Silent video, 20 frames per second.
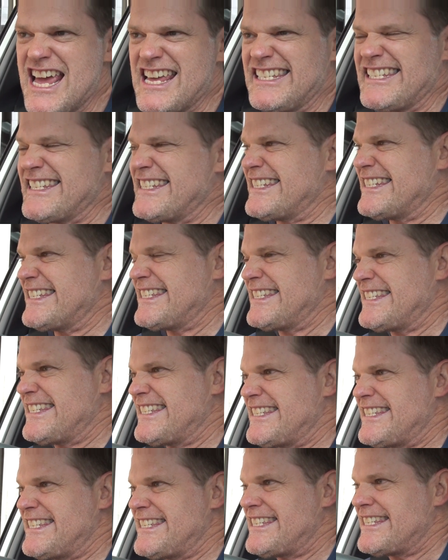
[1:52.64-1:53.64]
Yes.
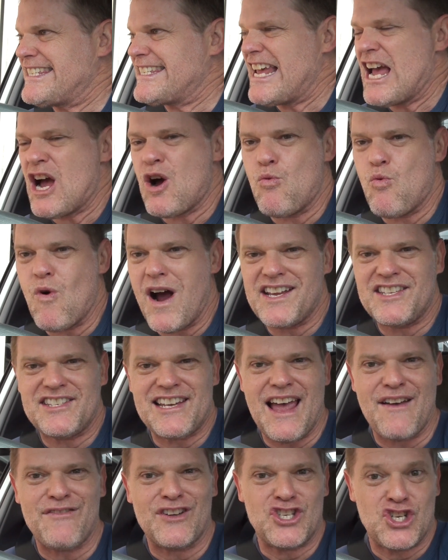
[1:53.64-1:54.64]
Can't wait
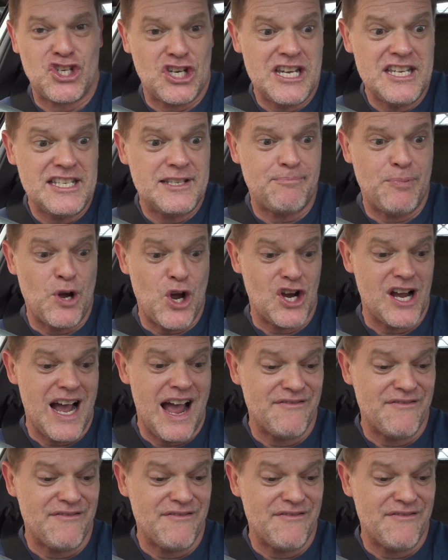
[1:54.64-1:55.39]
to have a cheeseburger.